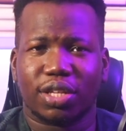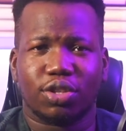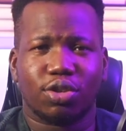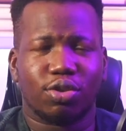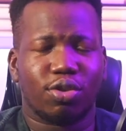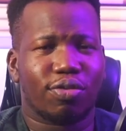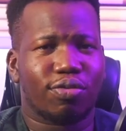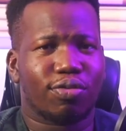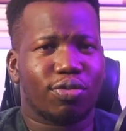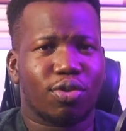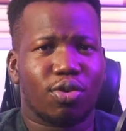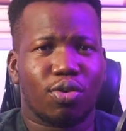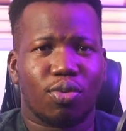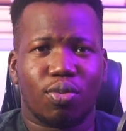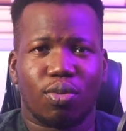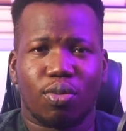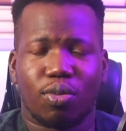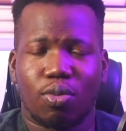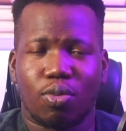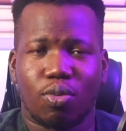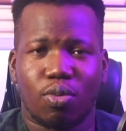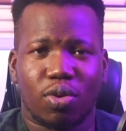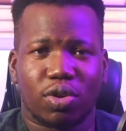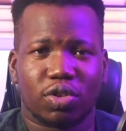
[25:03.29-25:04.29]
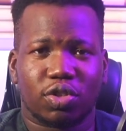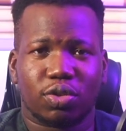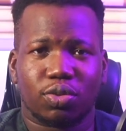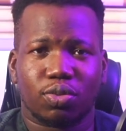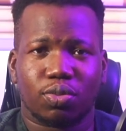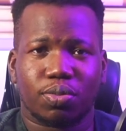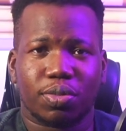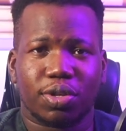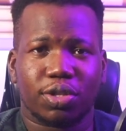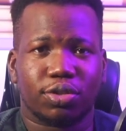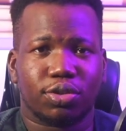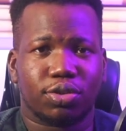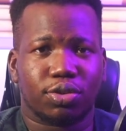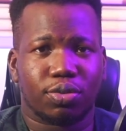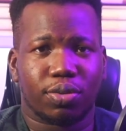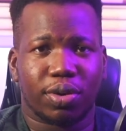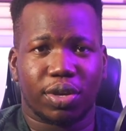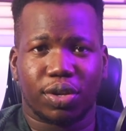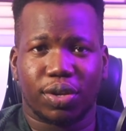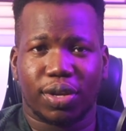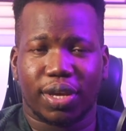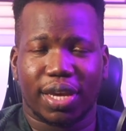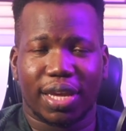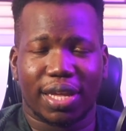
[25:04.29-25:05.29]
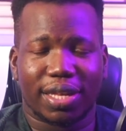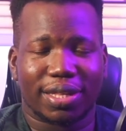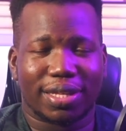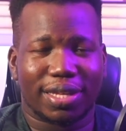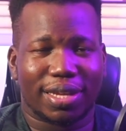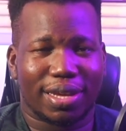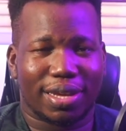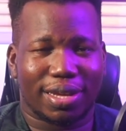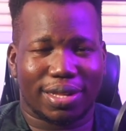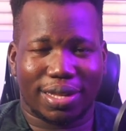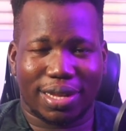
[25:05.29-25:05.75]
You don't even know what will meet you when you get there.